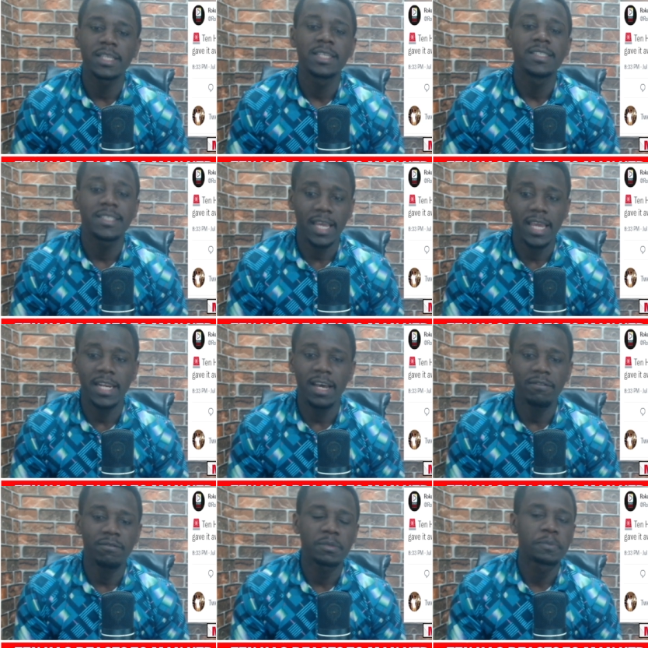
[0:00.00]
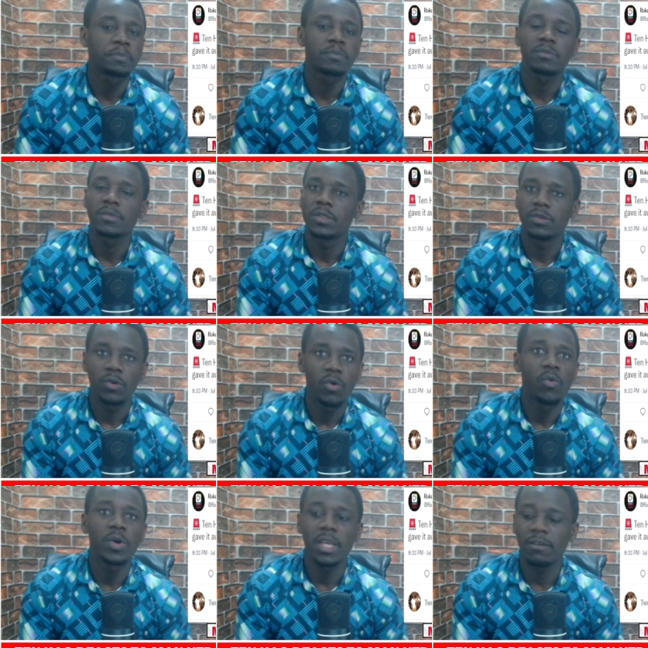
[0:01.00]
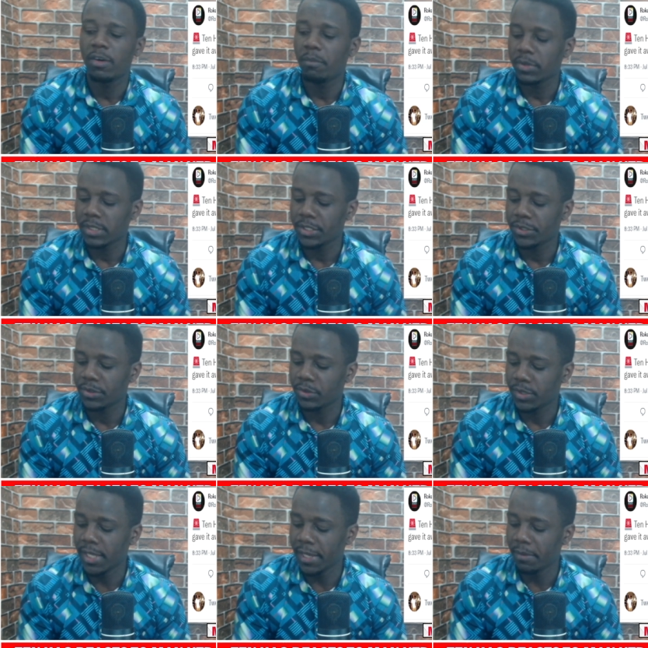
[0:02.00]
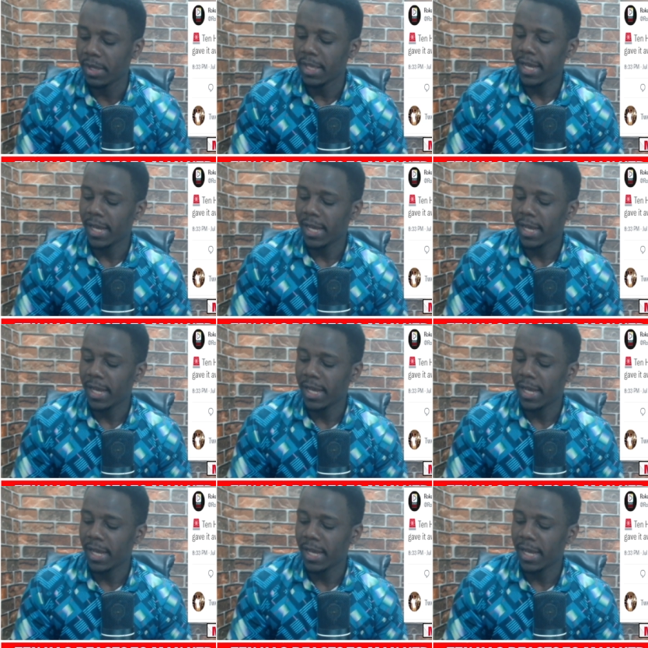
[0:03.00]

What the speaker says: Second half, we gave away possession to them.